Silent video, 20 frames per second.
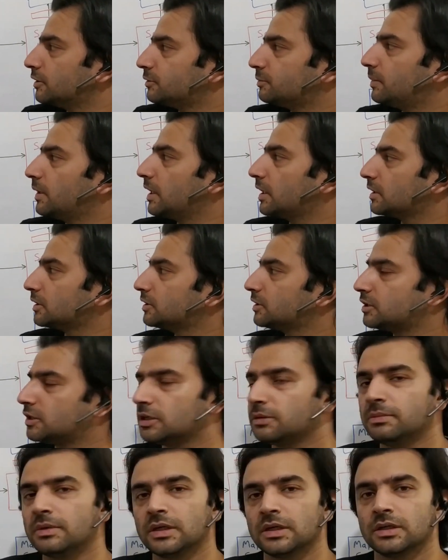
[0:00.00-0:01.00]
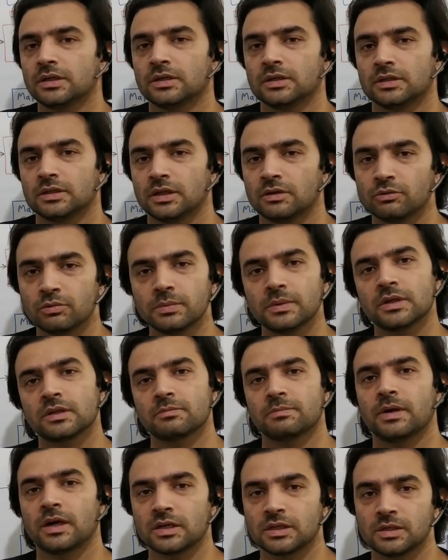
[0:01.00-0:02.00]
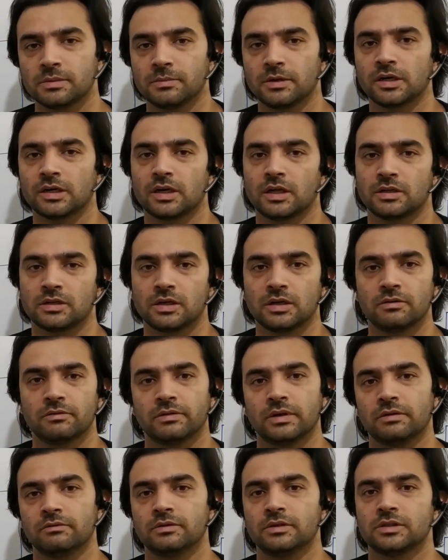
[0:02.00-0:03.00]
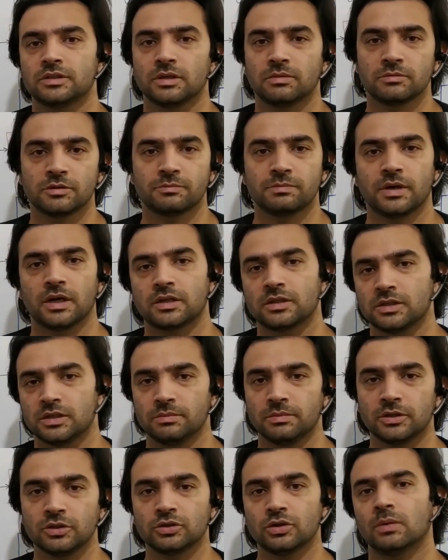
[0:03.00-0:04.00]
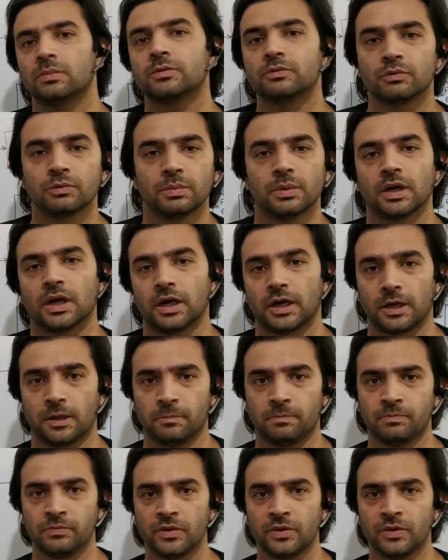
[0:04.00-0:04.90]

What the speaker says: Spark streaming. There would be a Spark streaming cluster in which some Spark streaming jobs would be running.